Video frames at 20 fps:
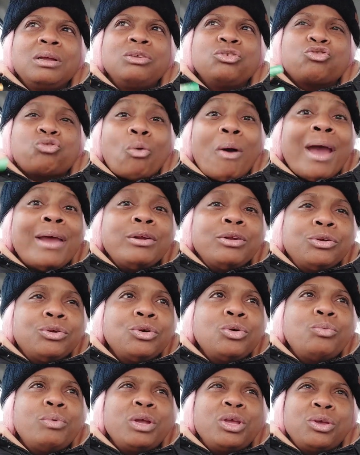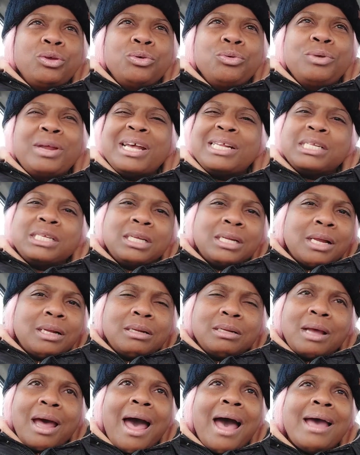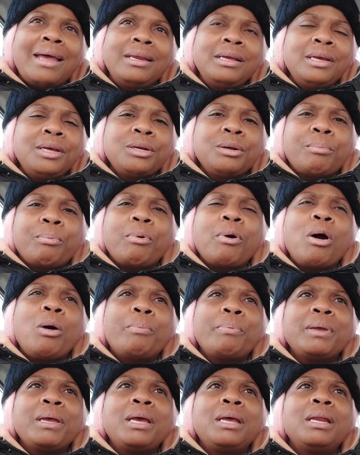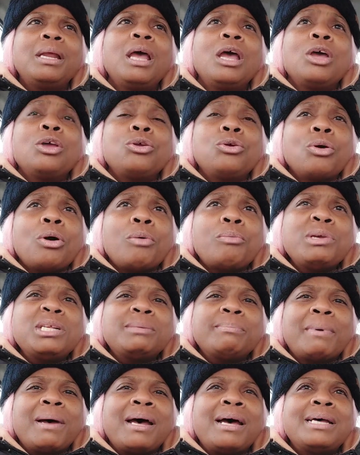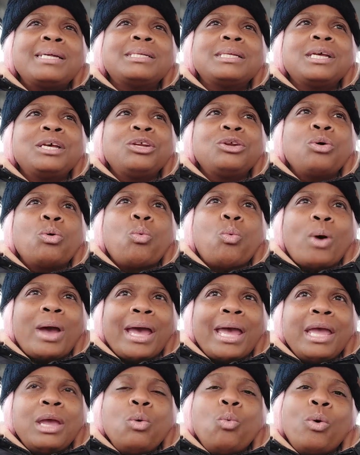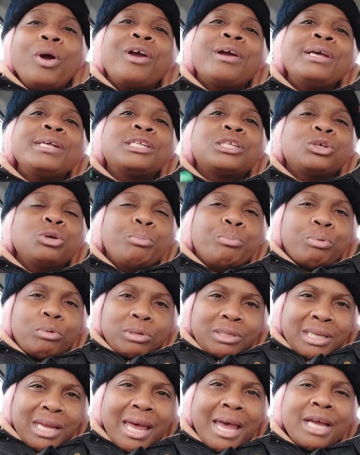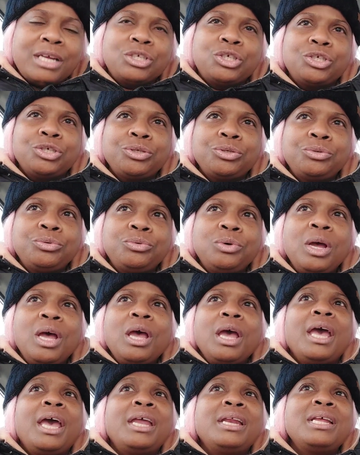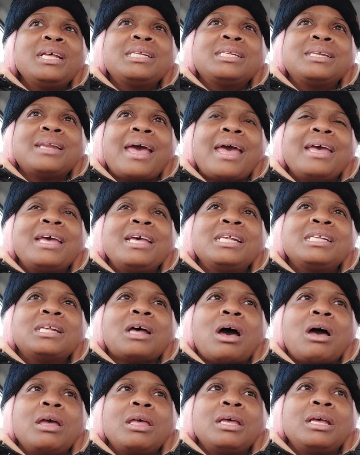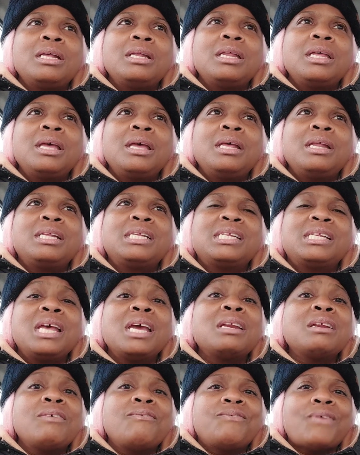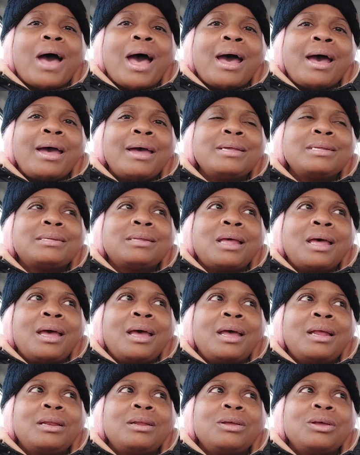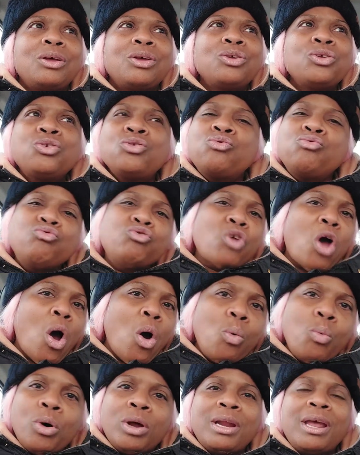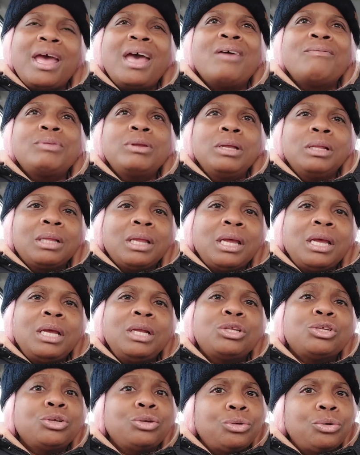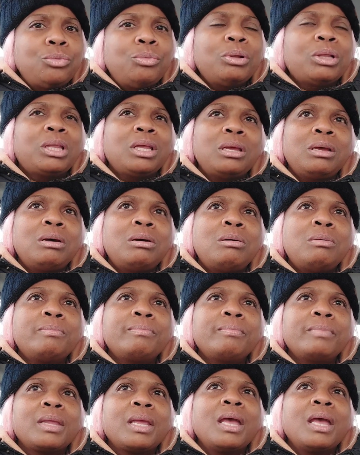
trying to do with you that's highly inappropriate, your response in a way where it's to protect you, and it's not, it's, it, it signifies that you don't want to have anything to do with them.